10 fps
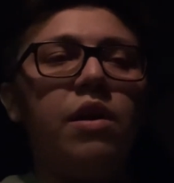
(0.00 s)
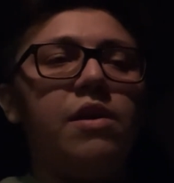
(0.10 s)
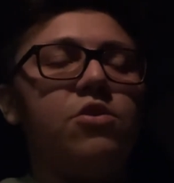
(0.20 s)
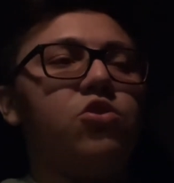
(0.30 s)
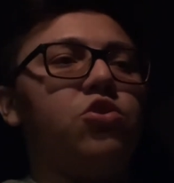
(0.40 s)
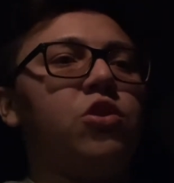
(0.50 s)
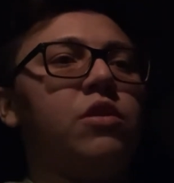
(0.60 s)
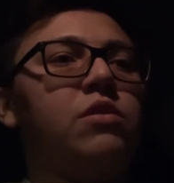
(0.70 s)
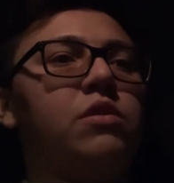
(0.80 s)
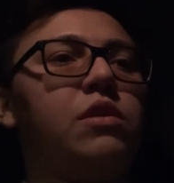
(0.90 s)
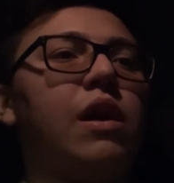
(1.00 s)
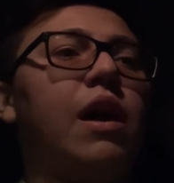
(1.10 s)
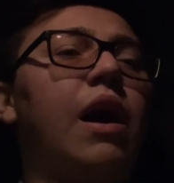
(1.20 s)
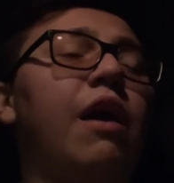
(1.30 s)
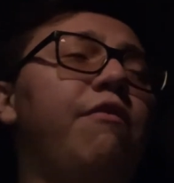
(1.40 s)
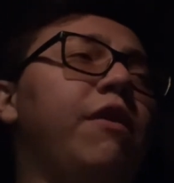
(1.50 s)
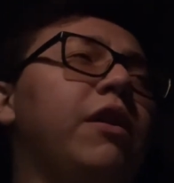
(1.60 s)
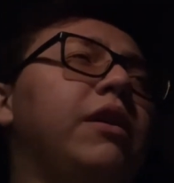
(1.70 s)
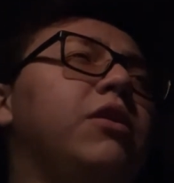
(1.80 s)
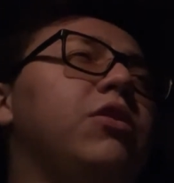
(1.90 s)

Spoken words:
It's just, I felt like,